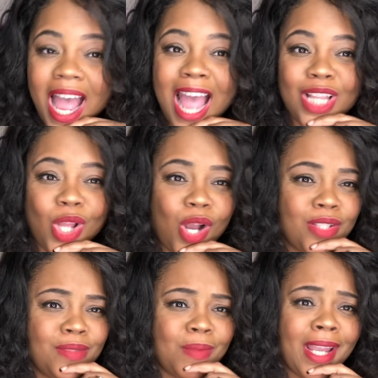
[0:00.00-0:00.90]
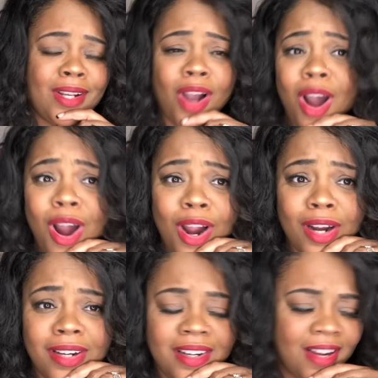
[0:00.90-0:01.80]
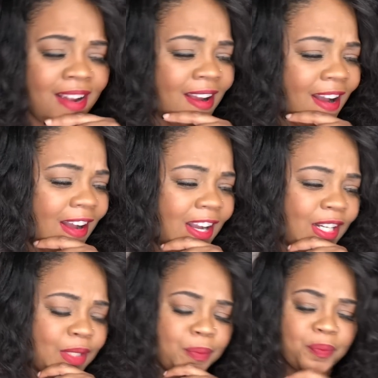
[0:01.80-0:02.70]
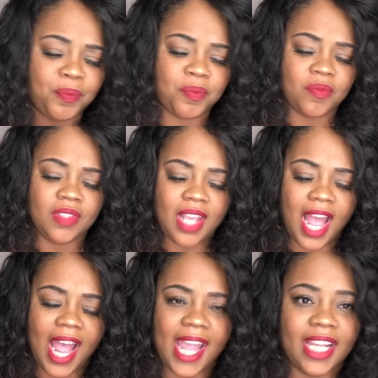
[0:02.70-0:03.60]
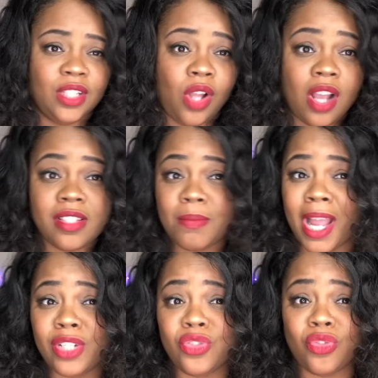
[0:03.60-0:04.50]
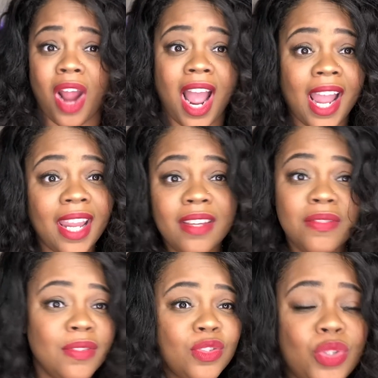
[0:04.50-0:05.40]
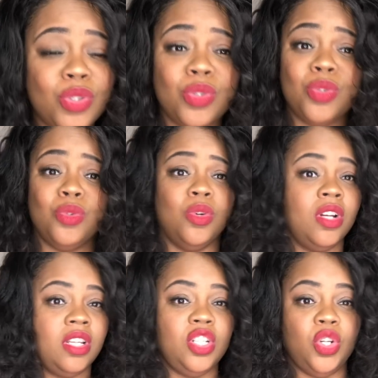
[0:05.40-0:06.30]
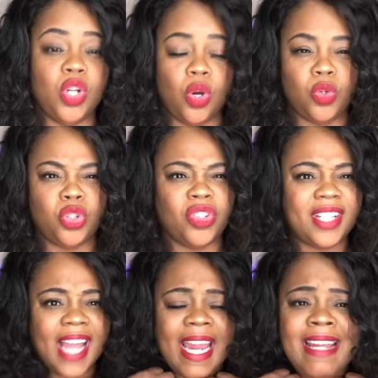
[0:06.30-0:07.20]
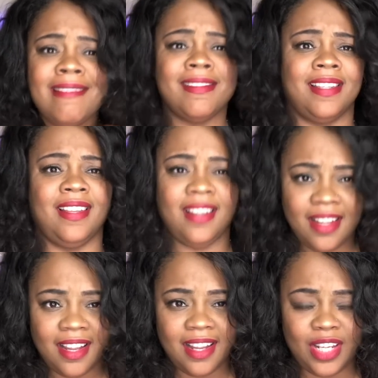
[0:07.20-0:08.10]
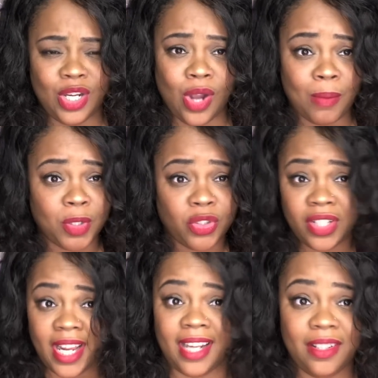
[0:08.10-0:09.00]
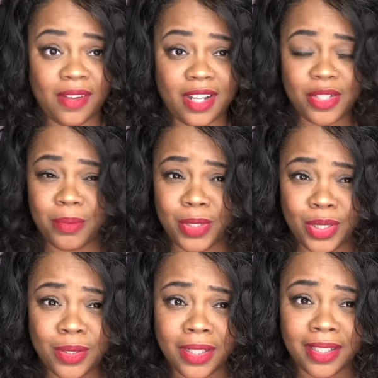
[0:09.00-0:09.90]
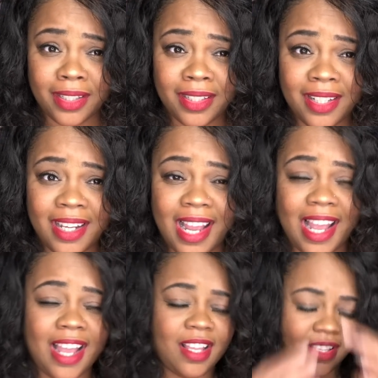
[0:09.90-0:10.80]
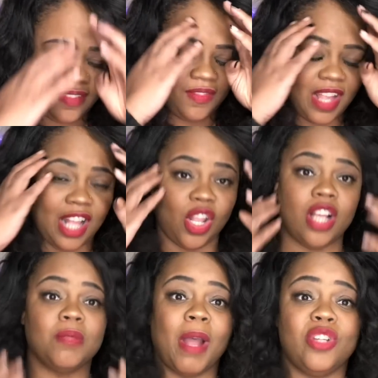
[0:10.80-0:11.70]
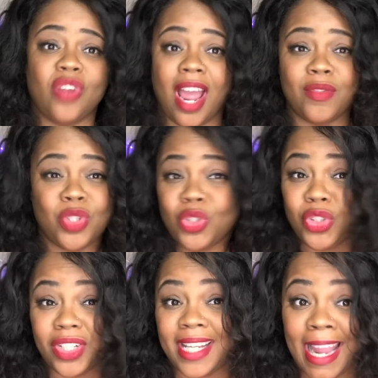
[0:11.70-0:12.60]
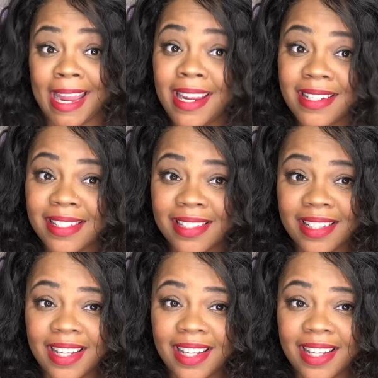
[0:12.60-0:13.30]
I lost my car. I lost my drive to, create. I'm a creative entrepreneur. I lost my drive to create.